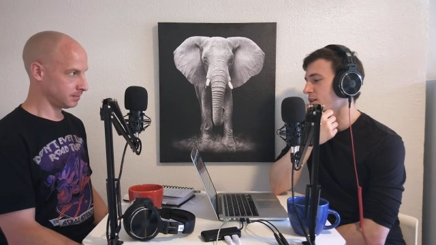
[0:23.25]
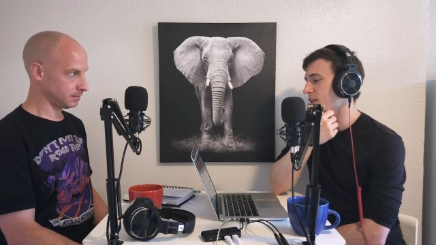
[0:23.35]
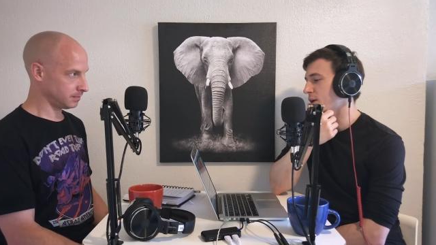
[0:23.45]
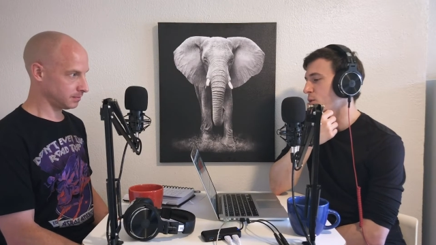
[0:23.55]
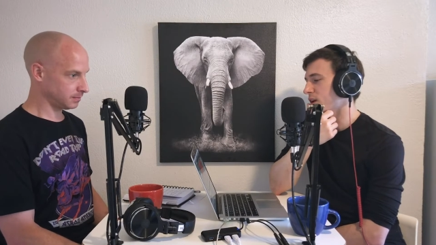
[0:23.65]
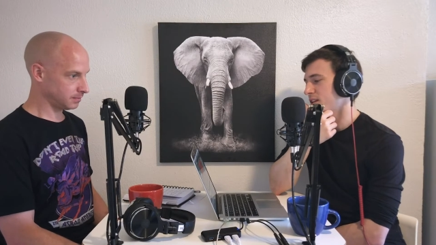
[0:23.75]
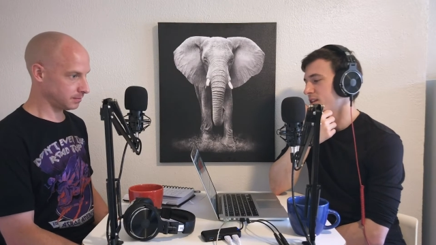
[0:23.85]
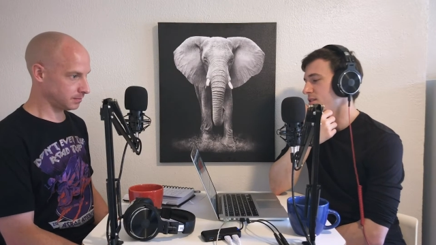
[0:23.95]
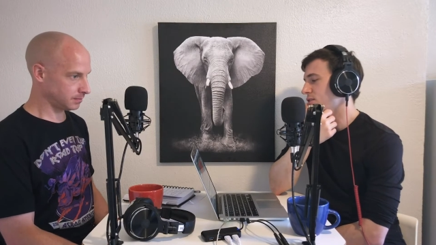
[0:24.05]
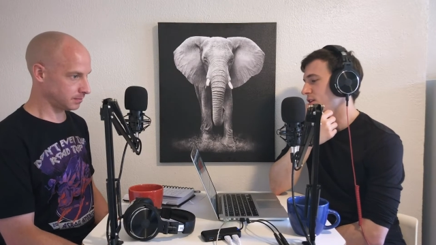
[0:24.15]
Speaker 1: on like what
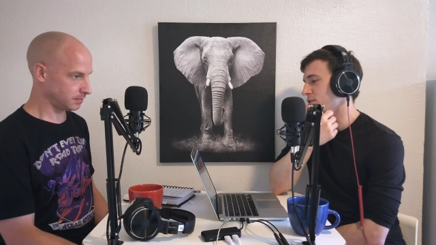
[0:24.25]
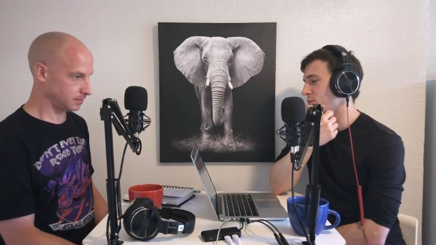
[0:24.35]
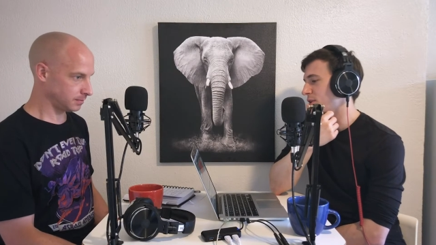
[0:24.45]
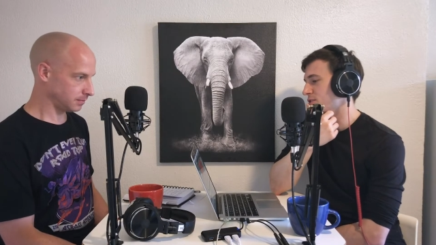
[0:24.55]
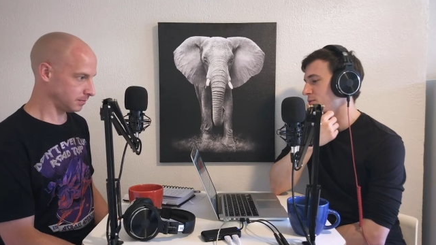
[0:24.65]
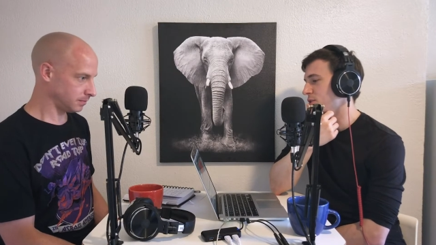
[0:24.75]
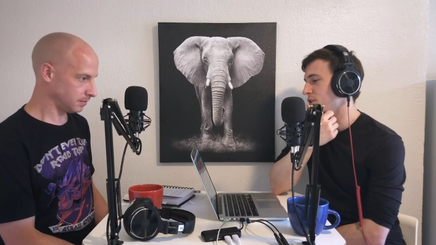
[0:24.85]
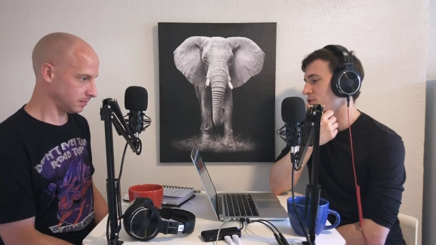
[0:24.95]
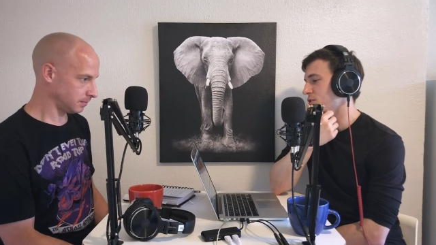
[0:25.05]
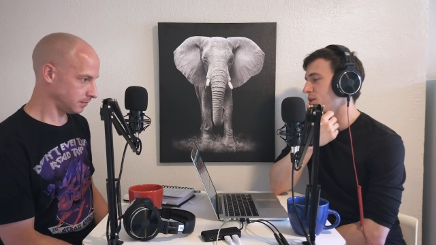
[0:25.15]
he thinks about
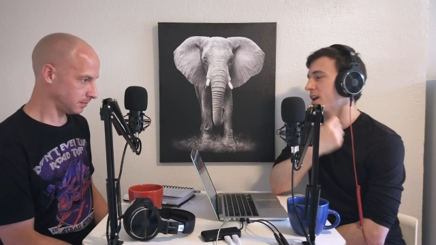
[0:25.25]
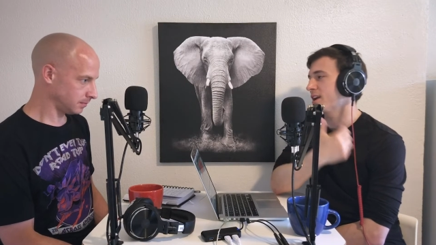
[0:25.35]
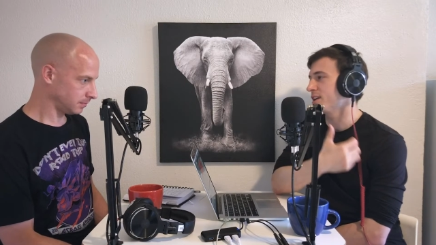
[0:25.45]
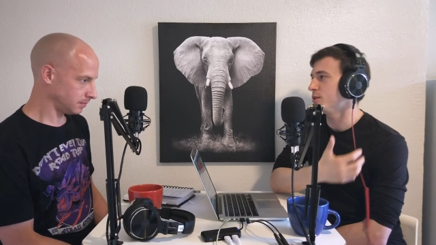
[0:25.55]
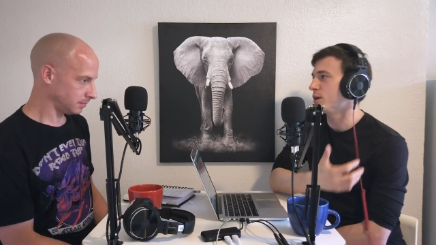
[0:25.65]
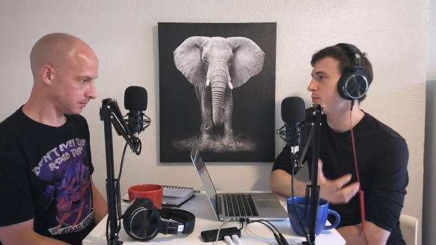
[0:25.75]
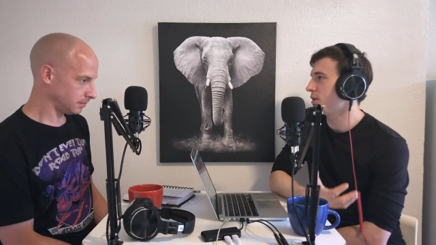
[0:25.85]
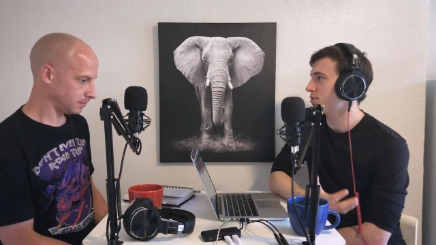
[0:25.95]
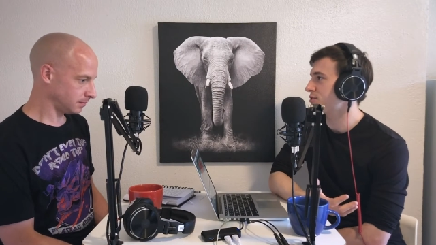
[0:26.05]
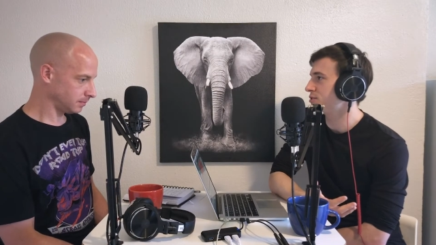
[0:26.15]
simulation theory. Elon
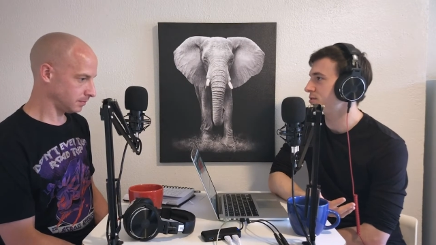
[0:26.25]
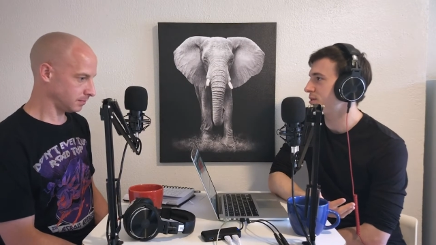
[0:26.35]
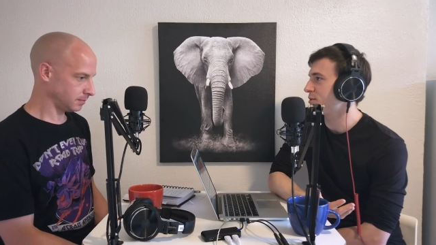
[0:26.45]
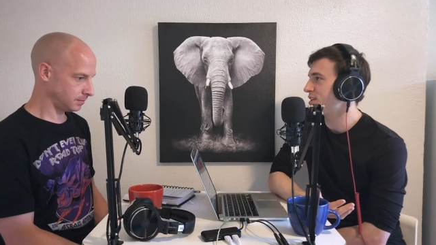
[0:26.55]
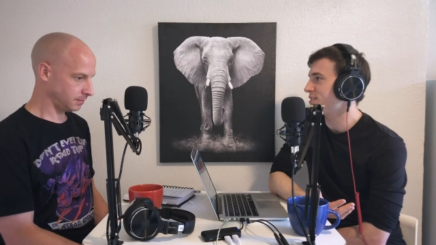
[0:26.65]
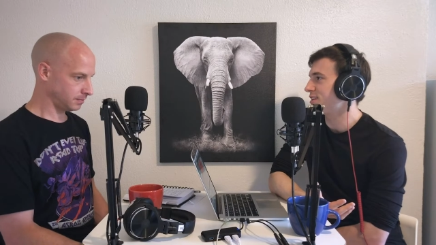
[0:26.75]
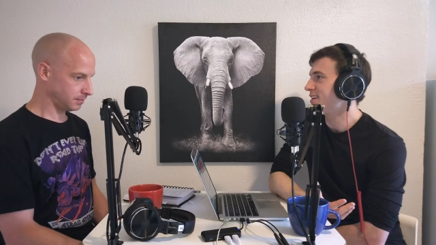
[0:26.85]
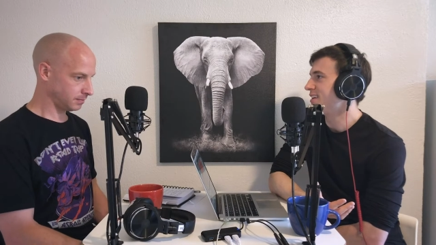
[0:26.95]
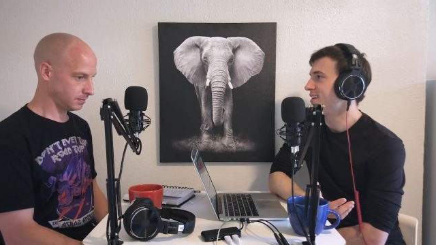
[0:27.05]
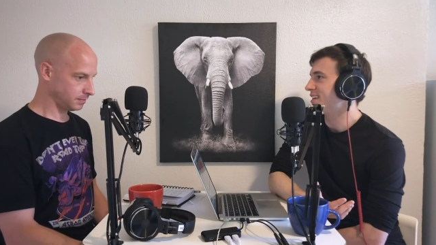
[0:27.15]
Musk too. I mean, he t-
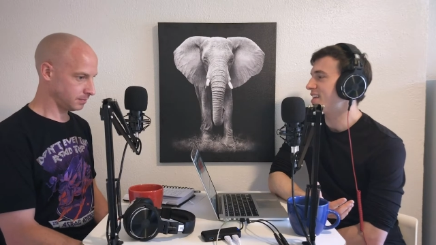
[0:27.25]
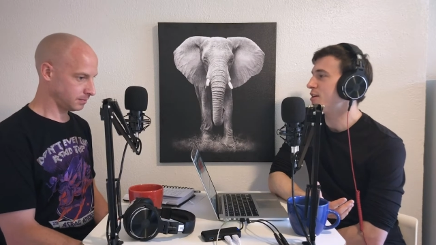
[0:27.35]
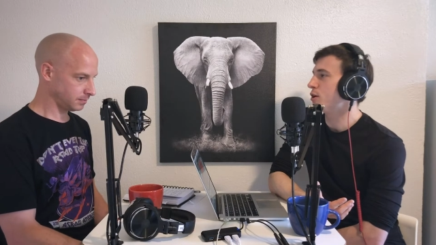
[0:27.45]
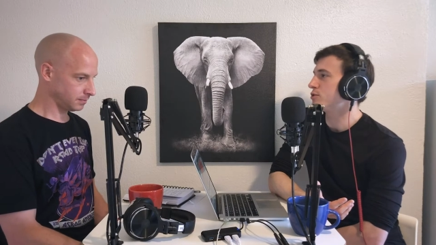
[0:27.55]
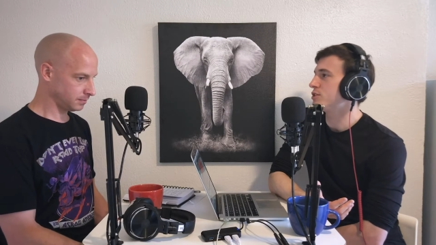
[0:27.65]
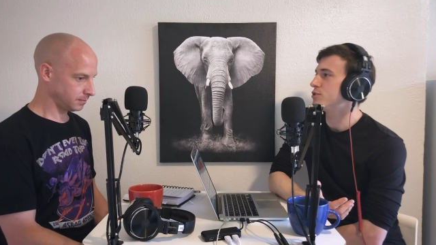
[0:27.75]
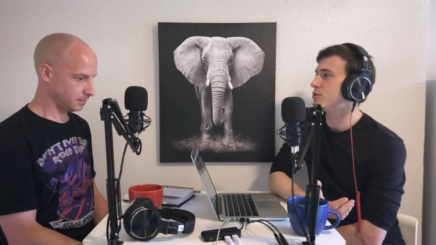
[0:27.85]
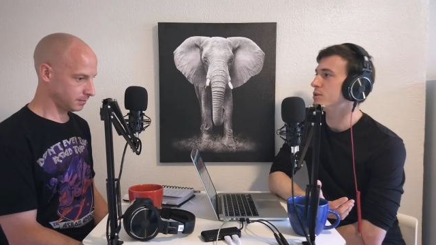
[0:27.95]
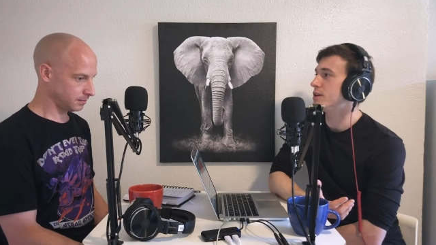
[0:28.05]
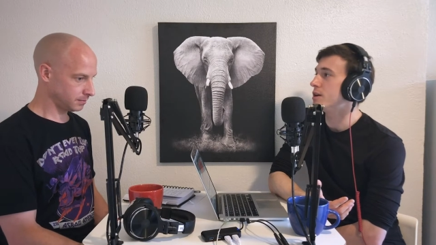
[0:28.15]
he goes
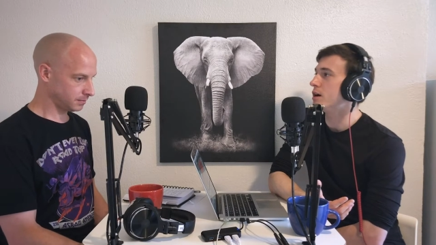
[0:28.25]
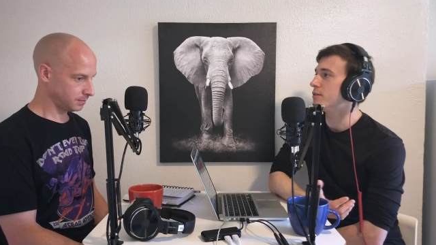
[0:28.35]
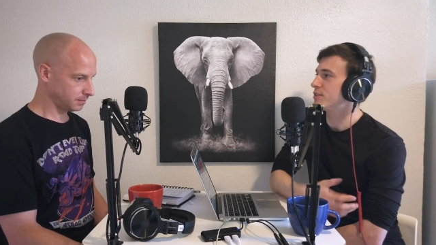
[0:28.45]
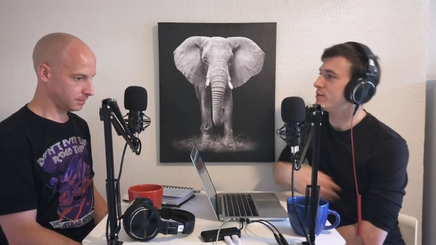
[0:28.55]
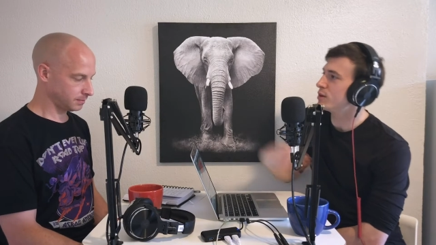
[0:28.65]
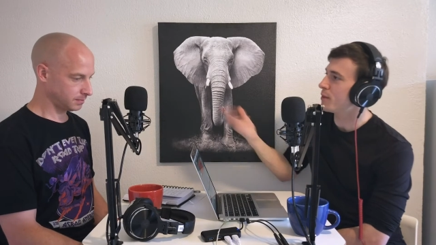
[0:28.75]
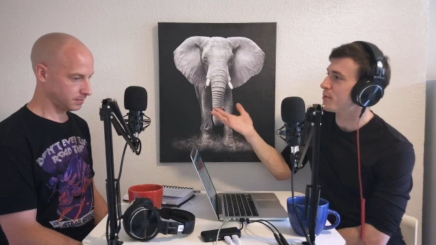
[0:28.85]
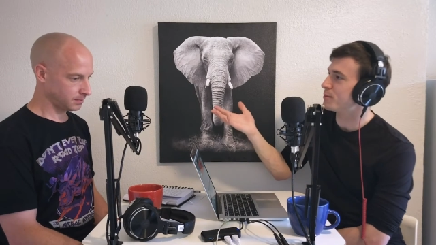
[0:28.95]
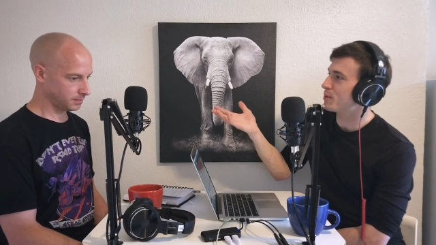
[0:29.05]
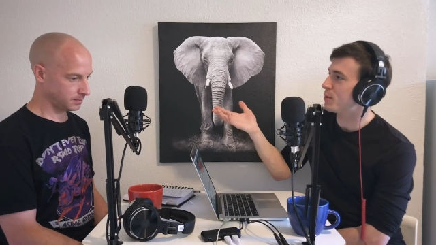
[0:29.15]
into it enough. Even
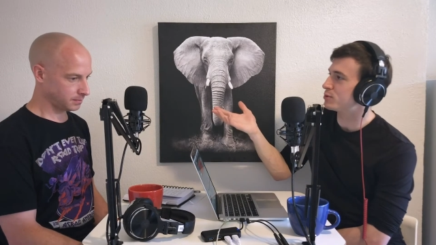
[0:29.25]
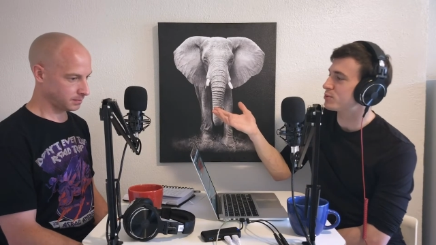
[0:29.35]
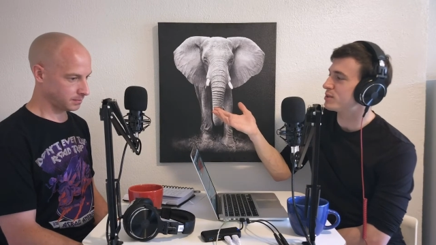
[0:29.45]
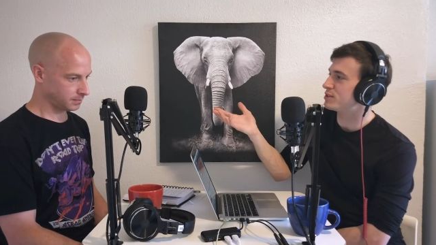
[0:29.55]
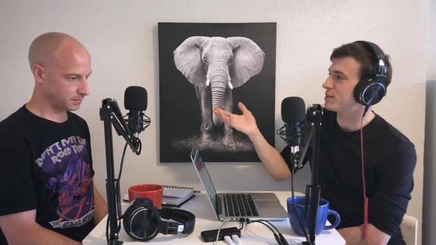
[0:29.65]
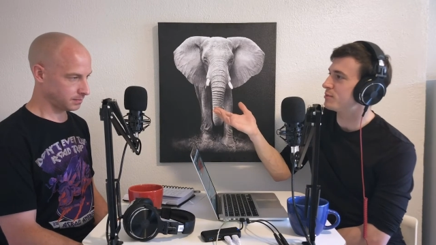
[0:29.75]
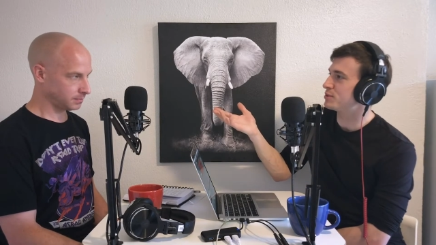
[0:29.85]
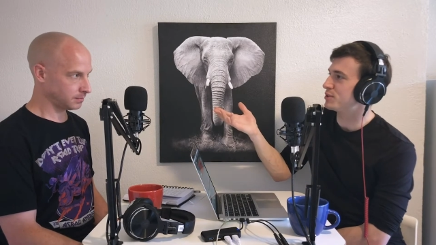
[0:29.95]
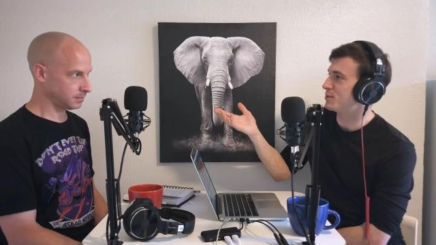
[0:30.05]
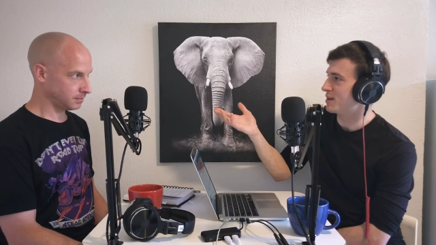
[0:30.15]
on the, the most recent
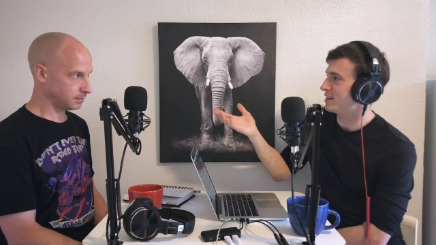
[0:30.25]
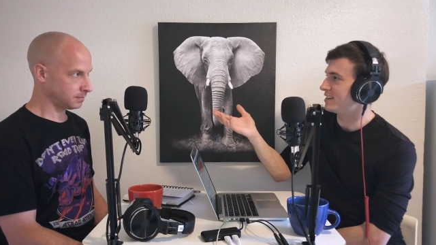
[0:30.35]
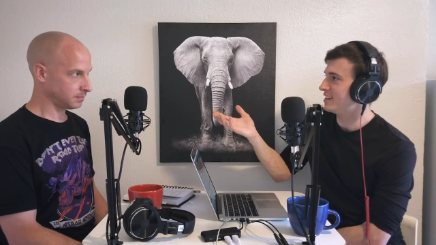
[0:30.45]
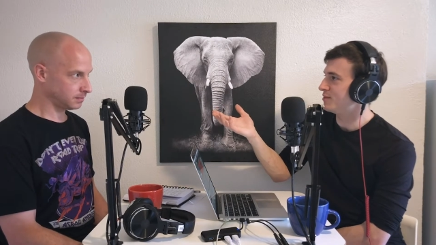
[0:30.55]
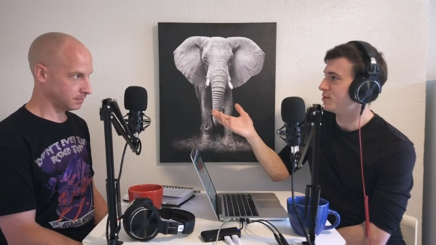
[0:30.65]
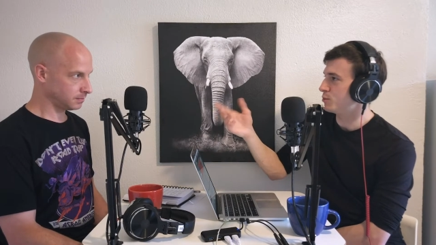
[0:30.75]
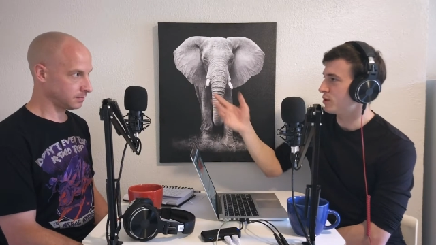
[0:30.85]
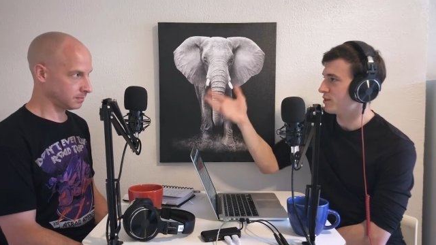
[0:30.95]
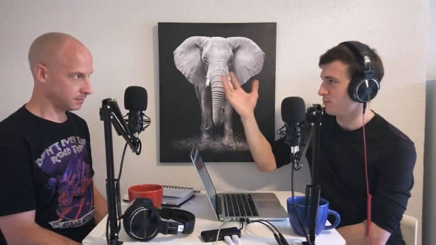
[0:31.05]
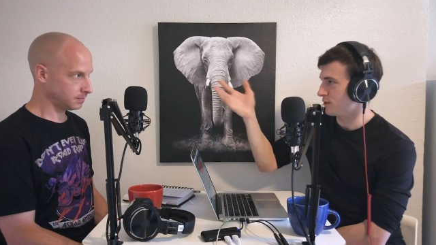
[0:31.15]
episode, right? He even
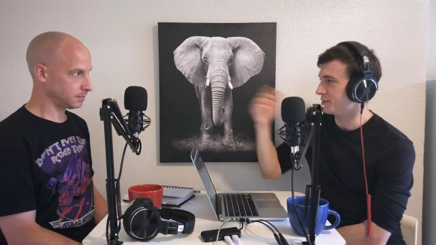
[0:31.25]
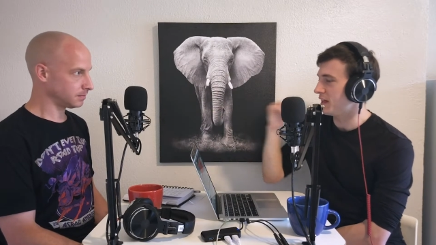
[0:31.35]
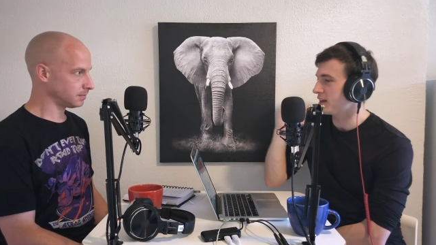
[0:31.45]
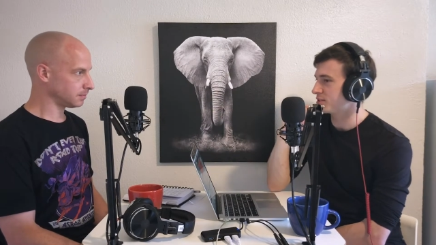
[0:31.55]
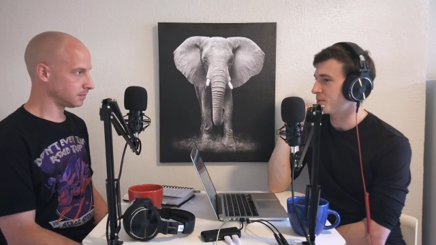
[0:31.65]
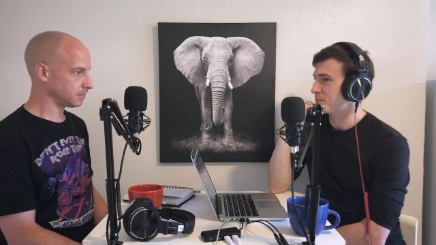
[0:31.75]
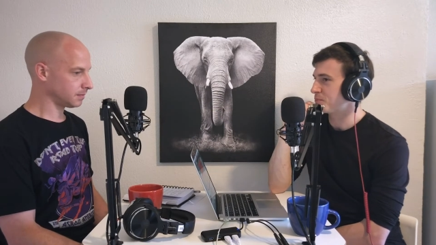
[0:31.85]
with with Lex,